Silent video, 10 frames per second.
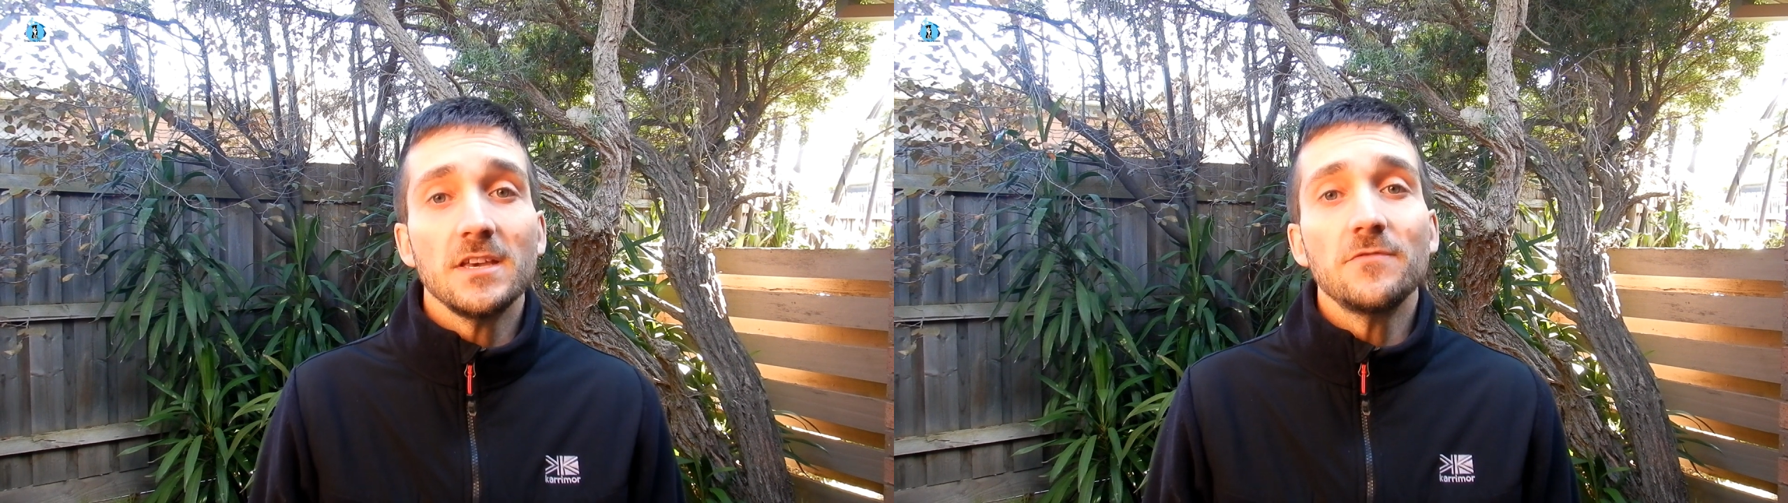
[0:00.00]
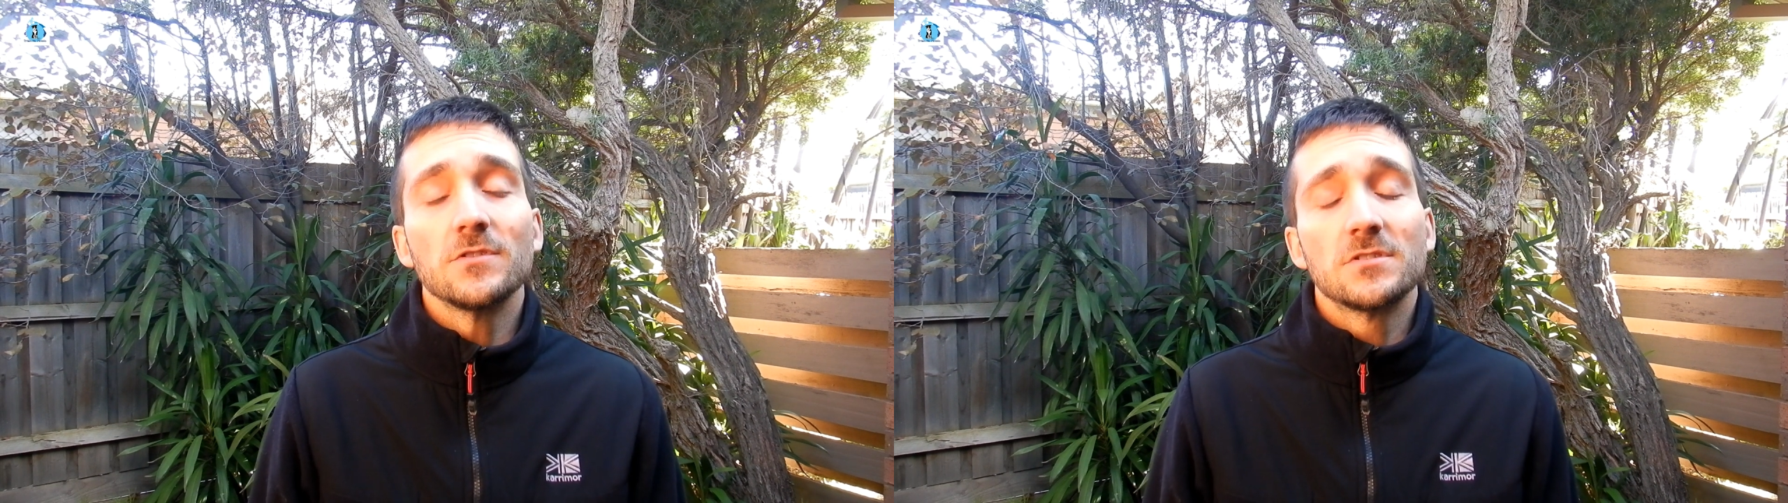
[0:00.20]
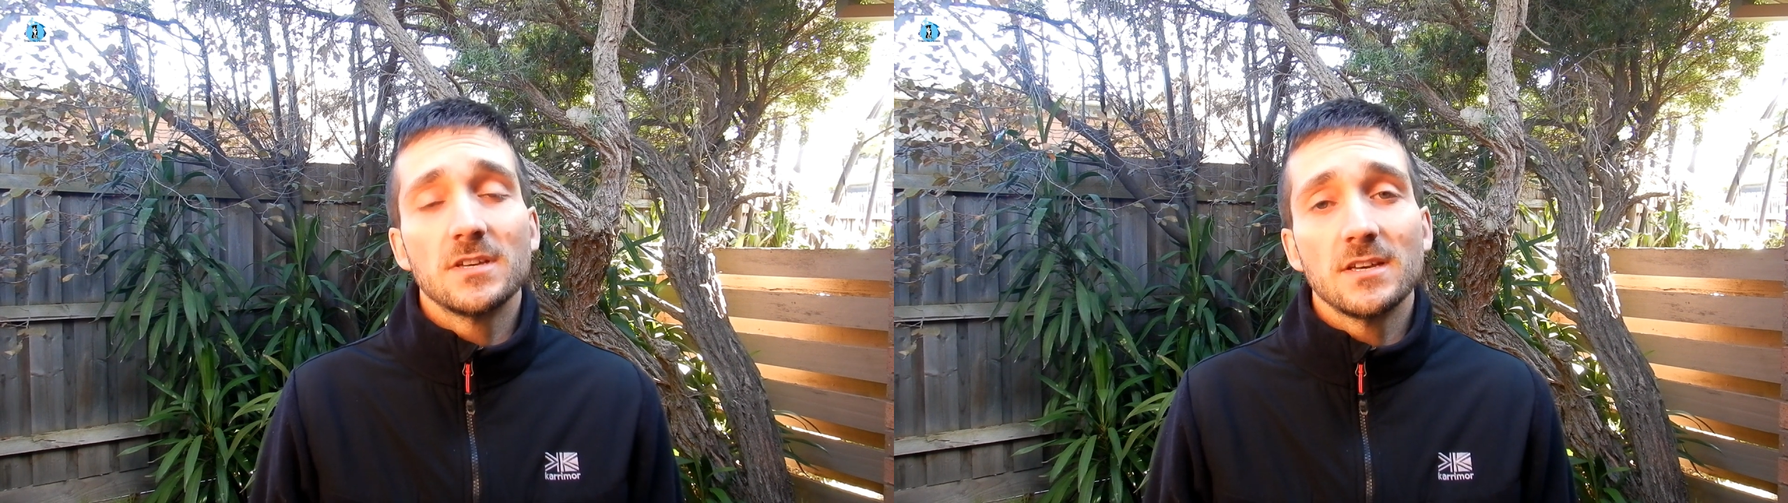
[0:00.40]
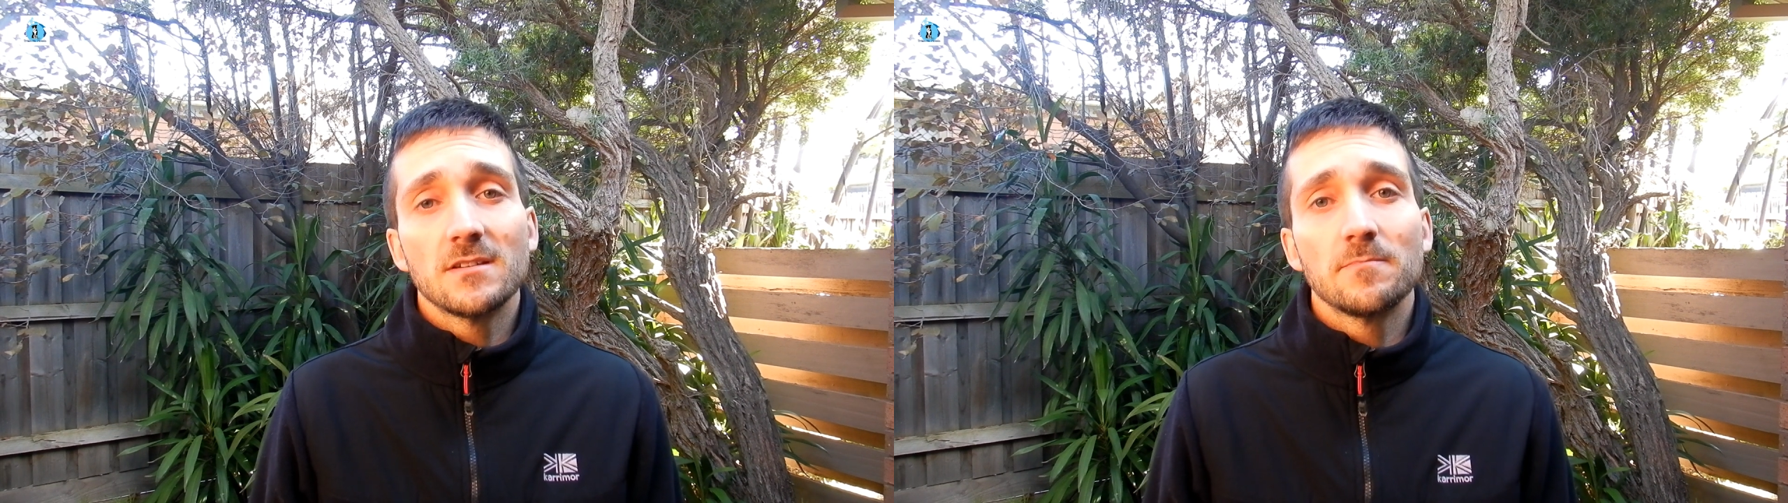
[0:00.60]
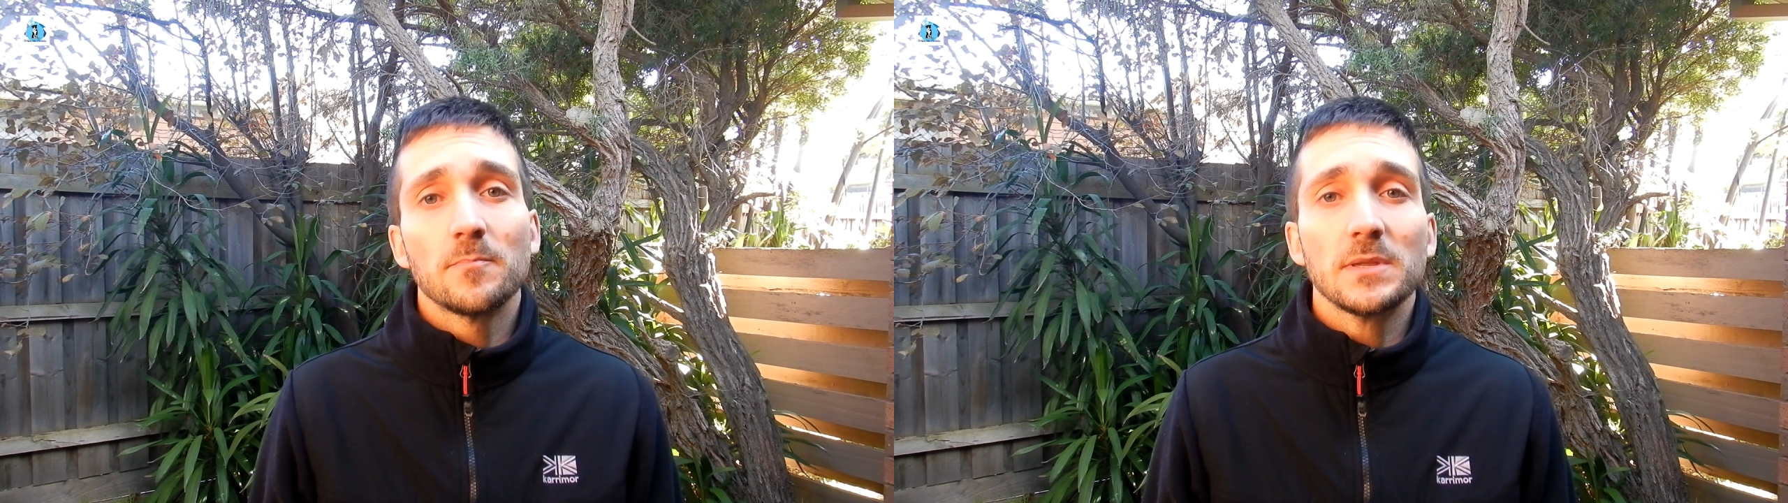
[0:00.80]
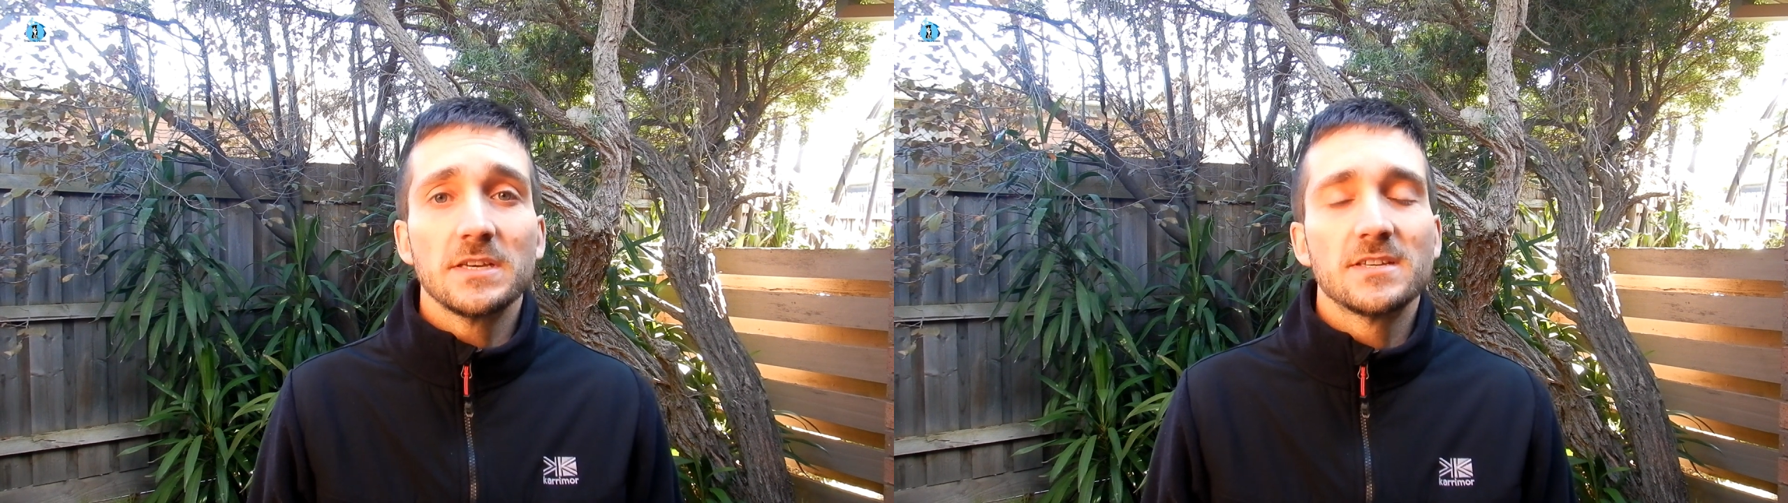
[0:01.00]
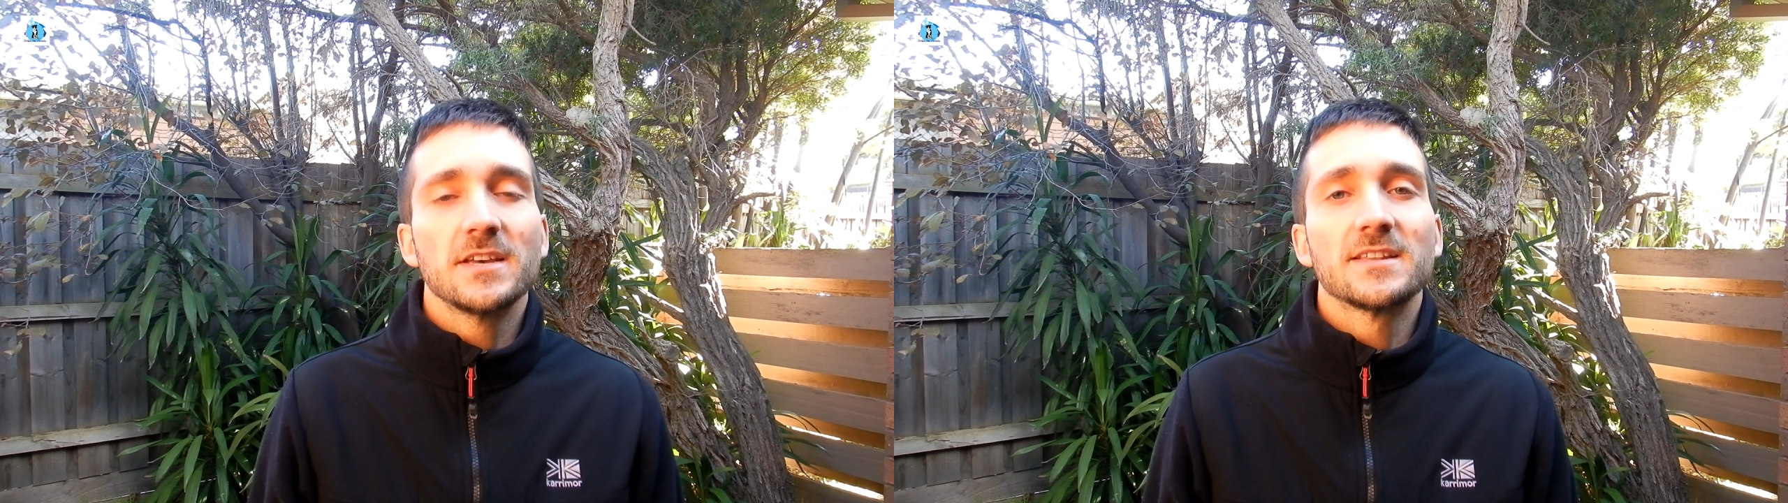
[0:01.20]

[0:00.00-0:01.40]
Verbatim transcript: If you did, please